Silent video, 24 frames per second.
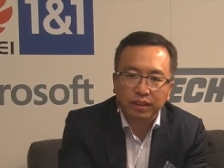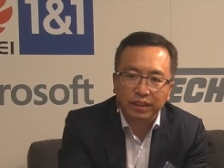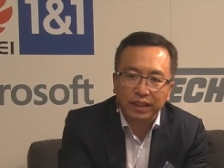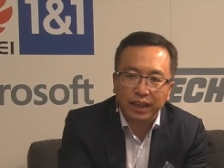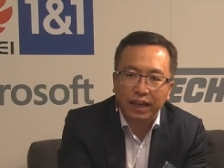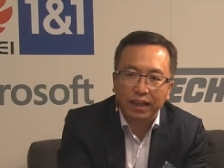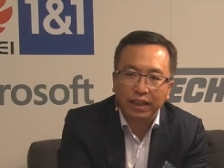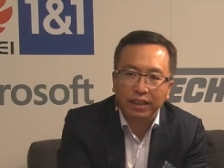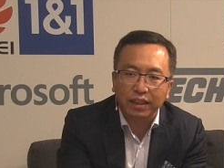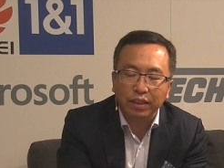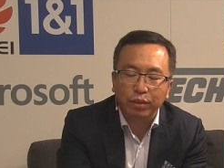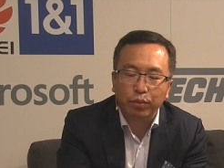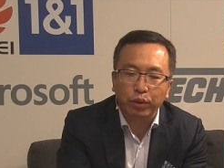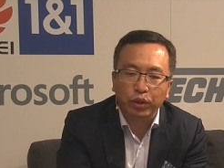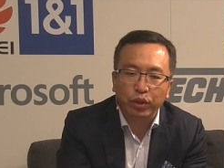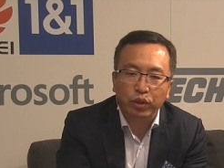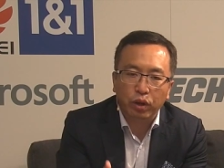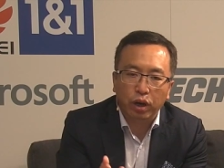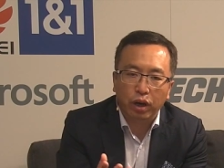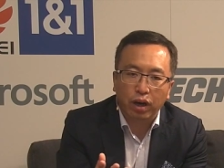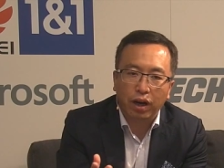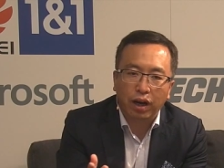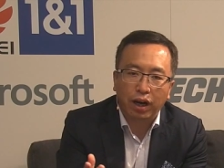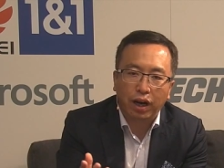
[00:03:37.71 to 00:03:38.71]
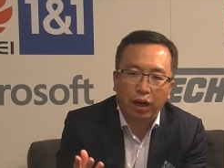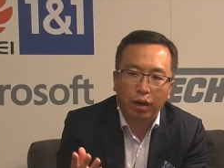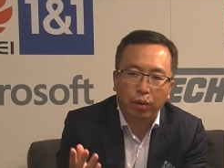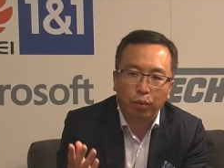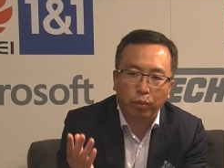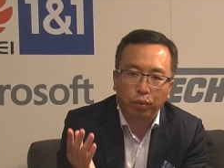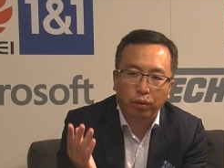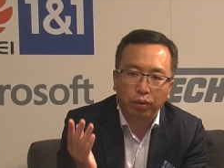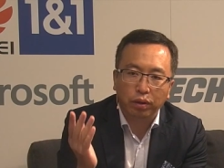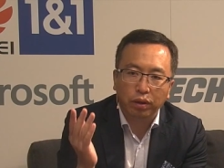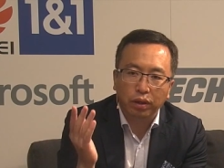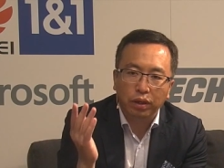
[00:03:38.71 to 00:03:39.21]
Secondly, we call
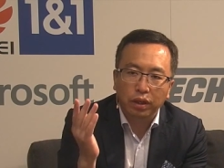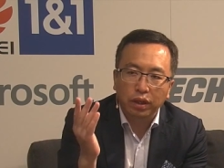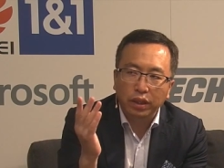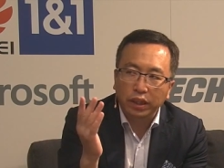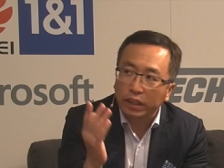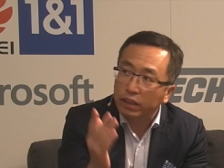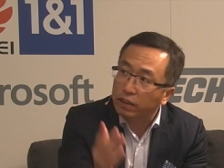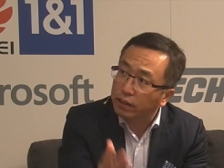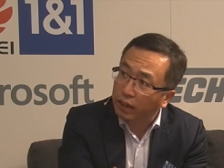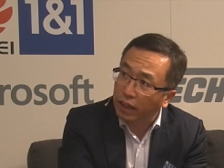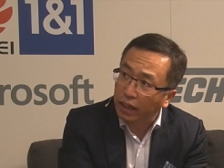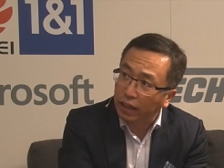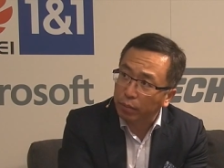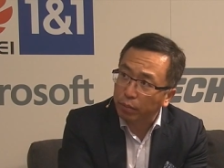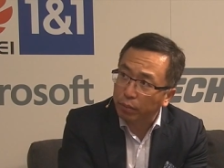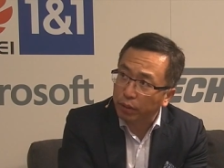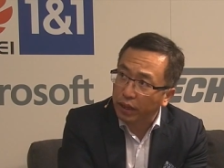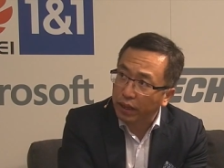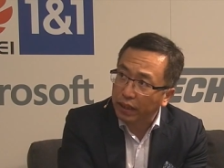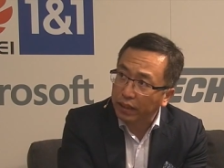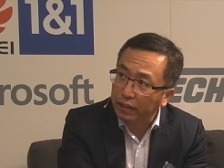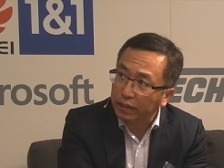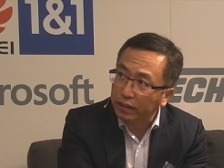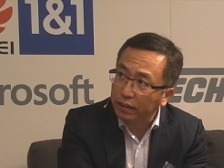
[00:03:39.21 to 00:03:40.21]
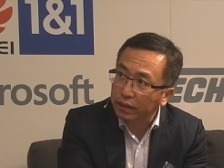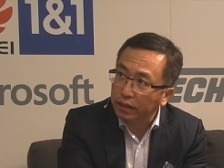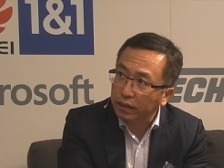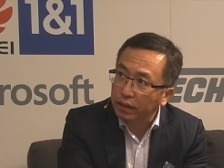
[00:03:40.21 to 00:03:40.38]
our internet brand,